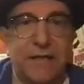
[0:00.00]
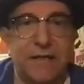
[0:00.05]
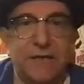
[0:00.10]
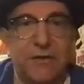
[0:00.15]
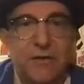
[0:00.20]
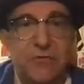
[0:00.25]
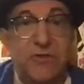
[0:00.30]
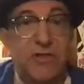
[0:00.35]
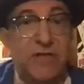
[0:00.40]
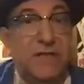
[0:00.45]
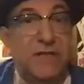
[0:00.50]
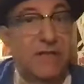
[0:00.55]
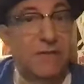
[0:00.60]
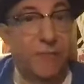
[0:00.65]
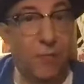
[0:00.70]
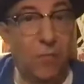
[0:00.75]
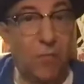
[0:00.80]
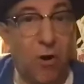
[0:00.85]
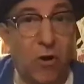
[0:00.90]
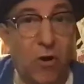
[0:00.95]
using
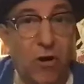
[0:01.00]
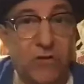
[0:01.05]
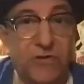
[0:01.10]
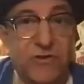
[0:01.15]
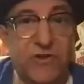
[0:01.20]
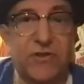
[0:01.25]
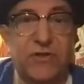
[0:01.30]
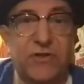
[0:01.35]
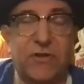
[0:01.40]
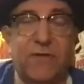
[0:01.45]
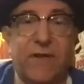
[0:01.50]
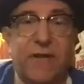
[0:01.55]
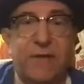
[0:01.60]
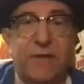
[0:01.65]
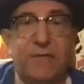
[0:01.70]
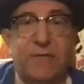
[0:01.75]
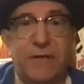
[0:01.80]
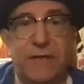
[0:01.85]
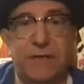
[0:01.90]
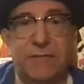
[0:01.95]
different words, so
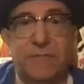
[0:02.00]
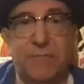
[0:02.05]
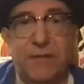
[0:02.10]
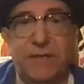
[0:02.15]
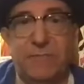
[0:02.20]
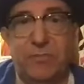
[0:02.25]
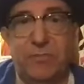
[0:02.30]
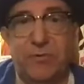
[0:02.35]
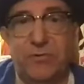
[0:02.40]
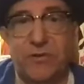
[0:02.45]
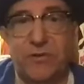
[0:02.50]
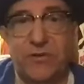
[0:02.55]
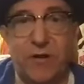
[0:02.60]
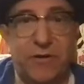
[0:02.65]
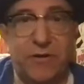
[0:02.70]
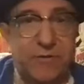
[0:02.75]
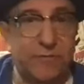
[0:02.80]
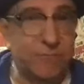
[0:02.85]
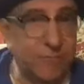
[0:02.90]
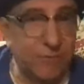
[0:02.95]
that when people
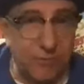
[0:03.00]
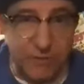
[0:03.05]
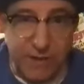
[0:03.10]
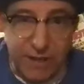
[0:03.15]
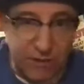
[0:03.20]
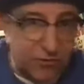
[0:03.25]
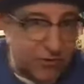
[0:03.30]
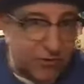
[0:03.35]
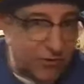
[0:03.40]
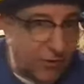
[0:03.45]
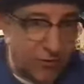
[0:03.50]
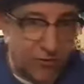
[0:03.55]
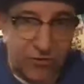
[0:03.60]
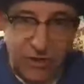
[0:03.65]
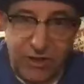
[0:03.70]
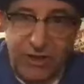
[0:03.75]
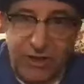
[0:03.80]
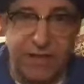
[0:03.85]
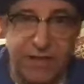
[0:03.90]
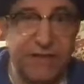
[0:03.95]
start doing
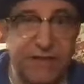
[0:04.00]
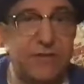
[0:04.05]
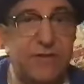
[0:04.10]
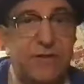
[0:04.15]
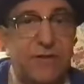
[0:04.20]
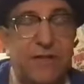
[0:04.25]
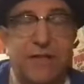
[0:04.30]
searches,